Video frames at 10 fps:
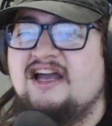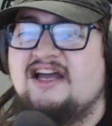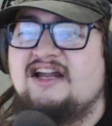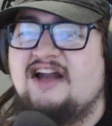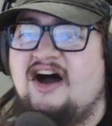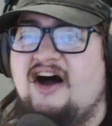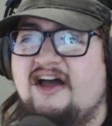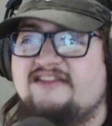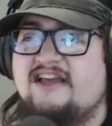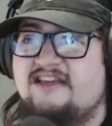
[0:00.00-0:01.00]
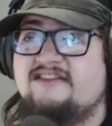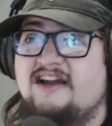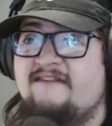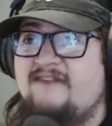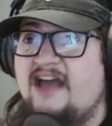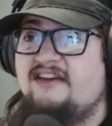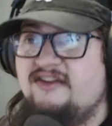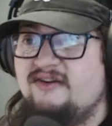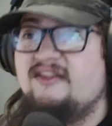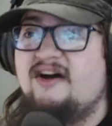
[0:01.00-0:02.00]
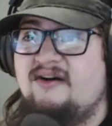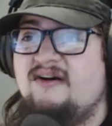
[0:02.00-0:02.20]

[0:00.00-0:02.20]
No, it's like he's gonna find you though.